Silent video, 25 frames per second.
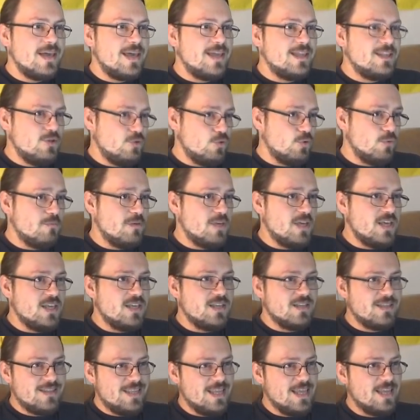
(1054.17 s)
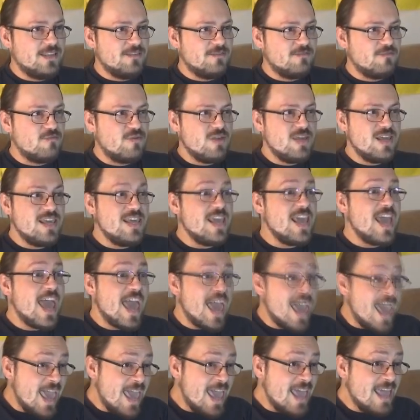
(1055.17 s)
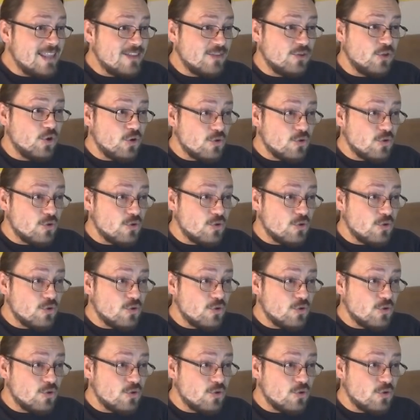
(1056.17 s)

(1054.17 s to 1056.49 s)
and you'll be debt-free and